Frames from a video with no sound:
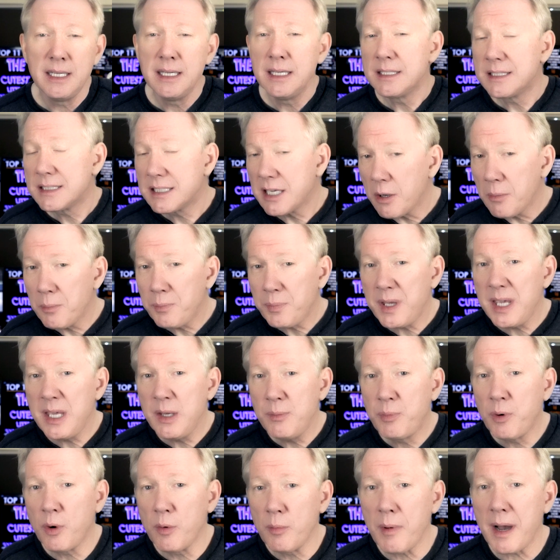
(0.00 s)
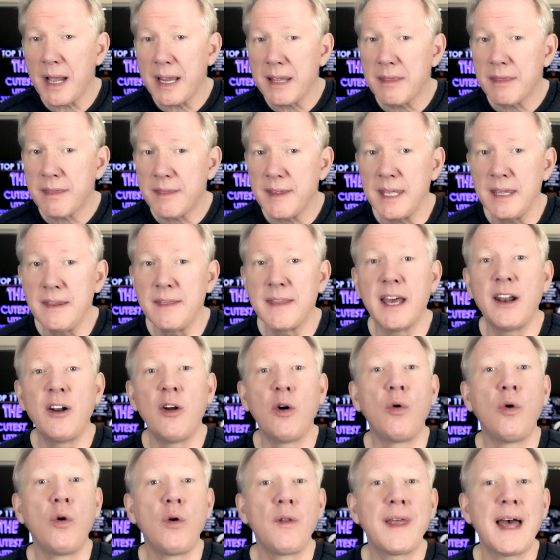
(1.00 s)
Some people might think that
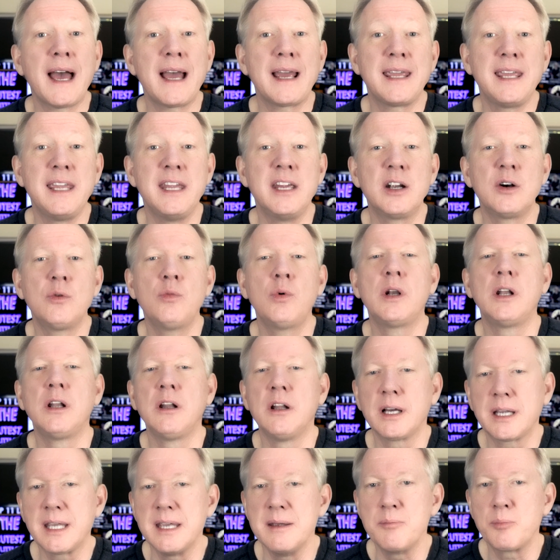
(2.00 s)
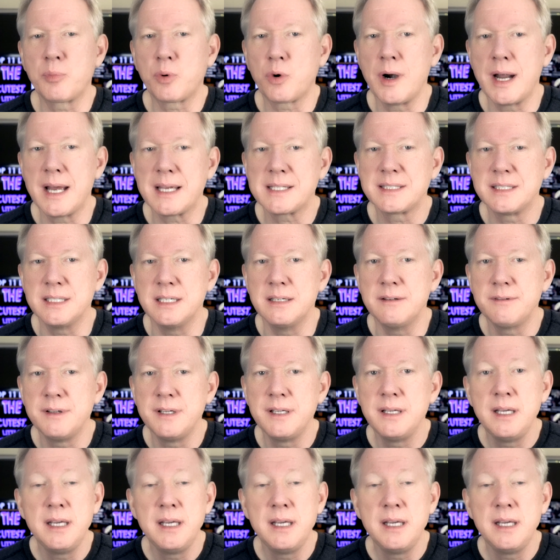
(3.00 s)
all that gear would look impressive,